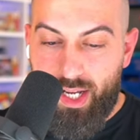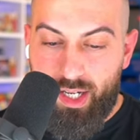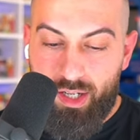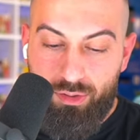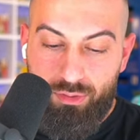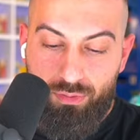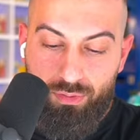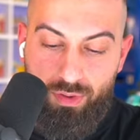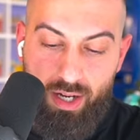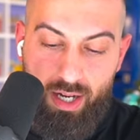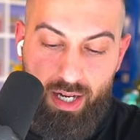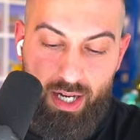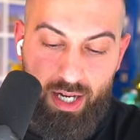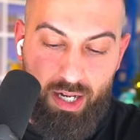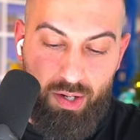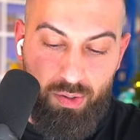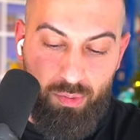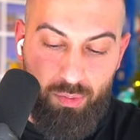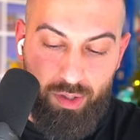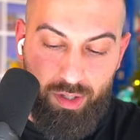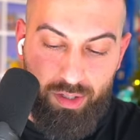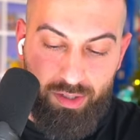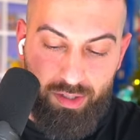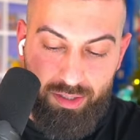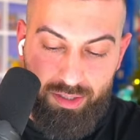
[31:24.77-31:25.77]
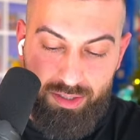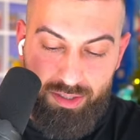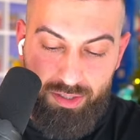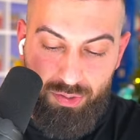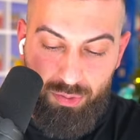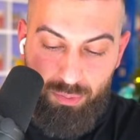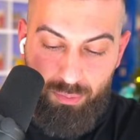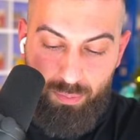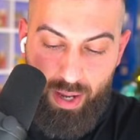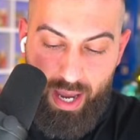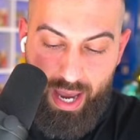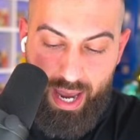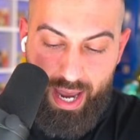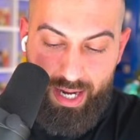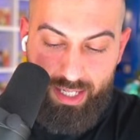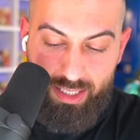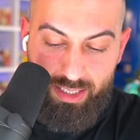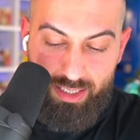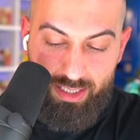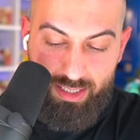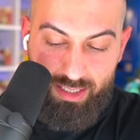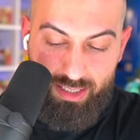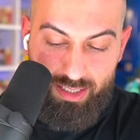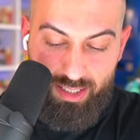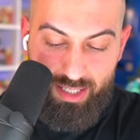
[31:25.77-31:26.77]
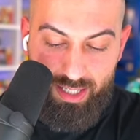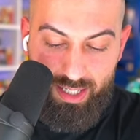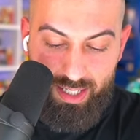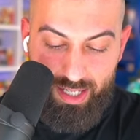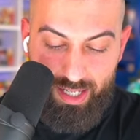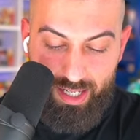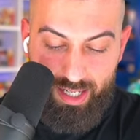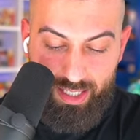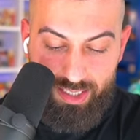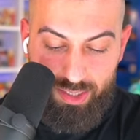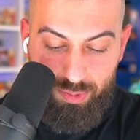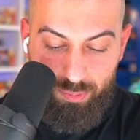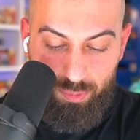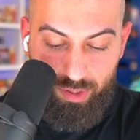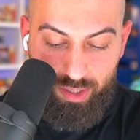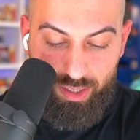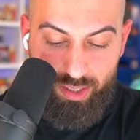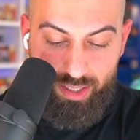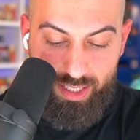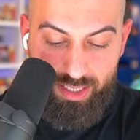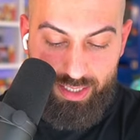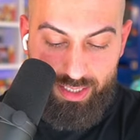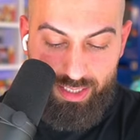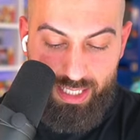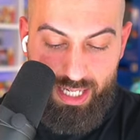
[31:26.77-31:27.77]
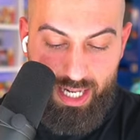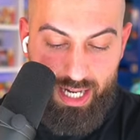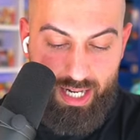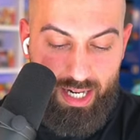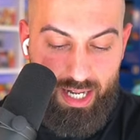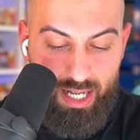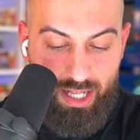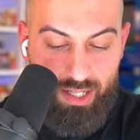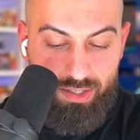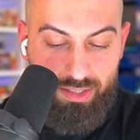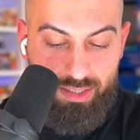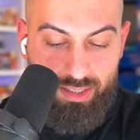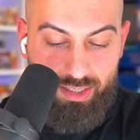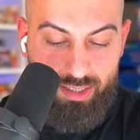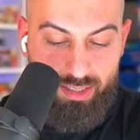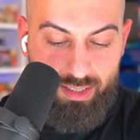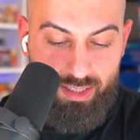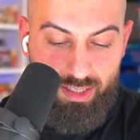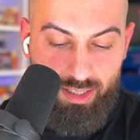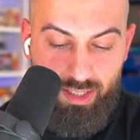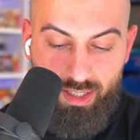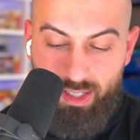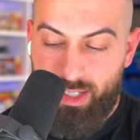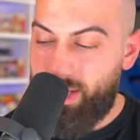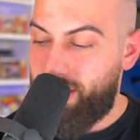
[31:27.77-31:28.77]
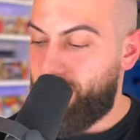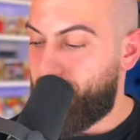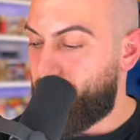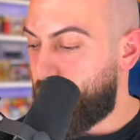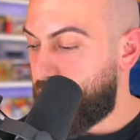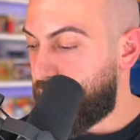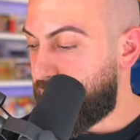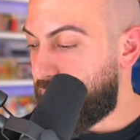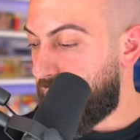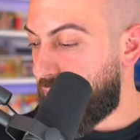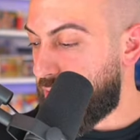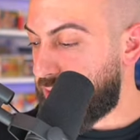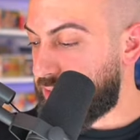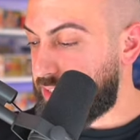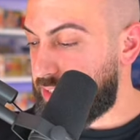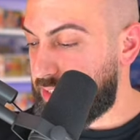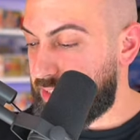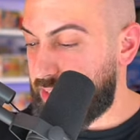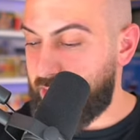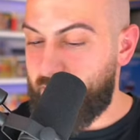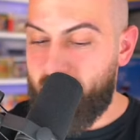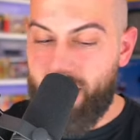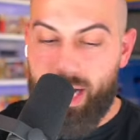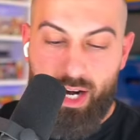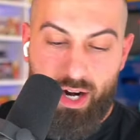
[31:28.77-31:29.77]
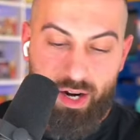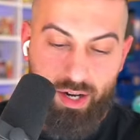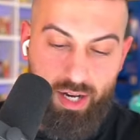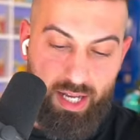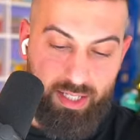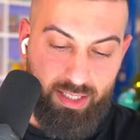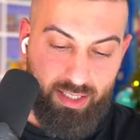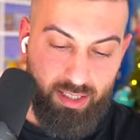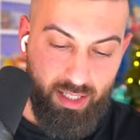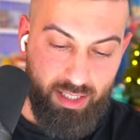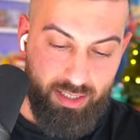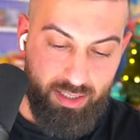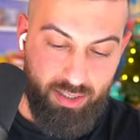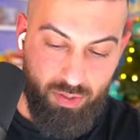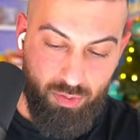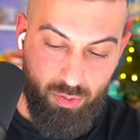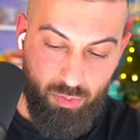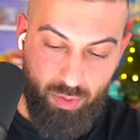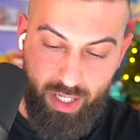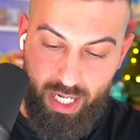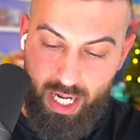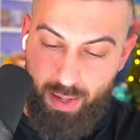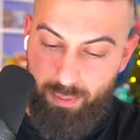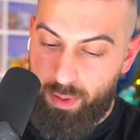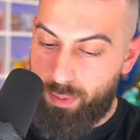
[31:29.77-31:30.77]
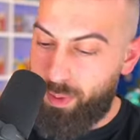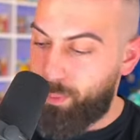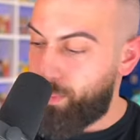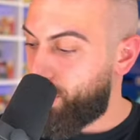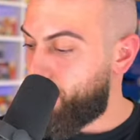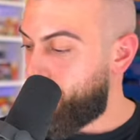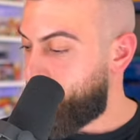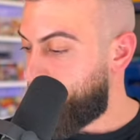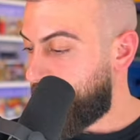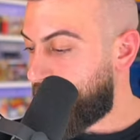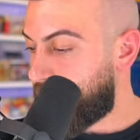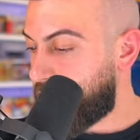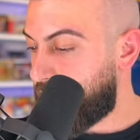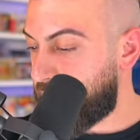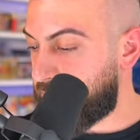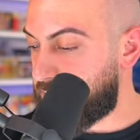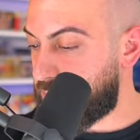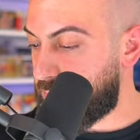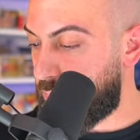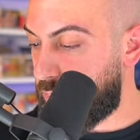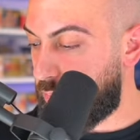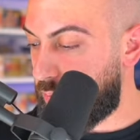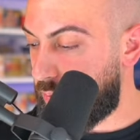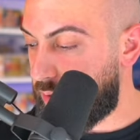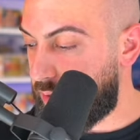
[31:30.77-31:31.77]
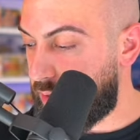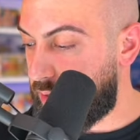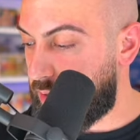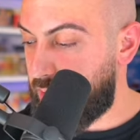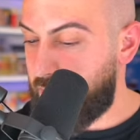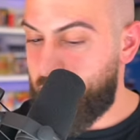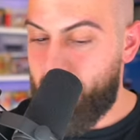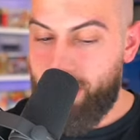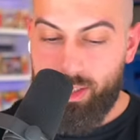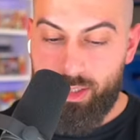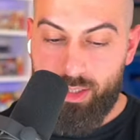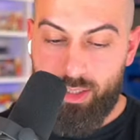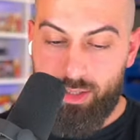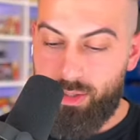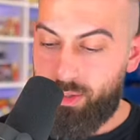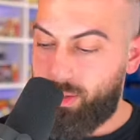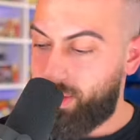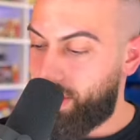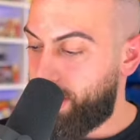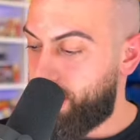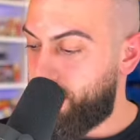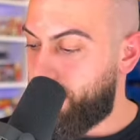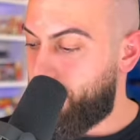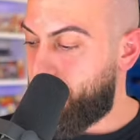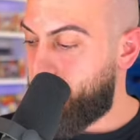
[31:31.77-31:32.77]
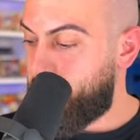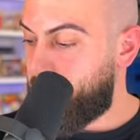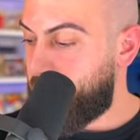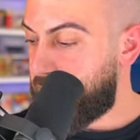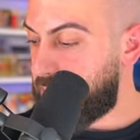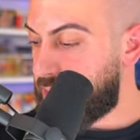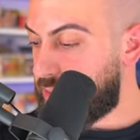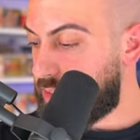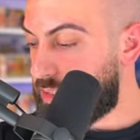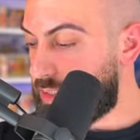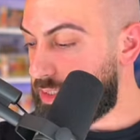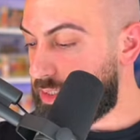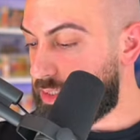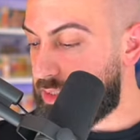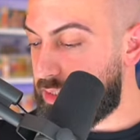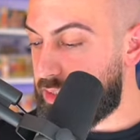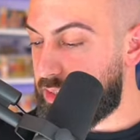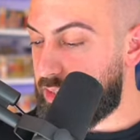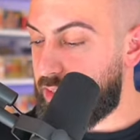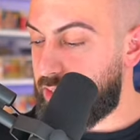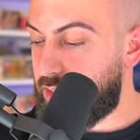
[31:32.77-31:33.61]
out of uh, one of their two packs. Got some really nice non hollows. Reverses in there. Okay, so let's do a recap. Let me put them in this order. So I'll do like this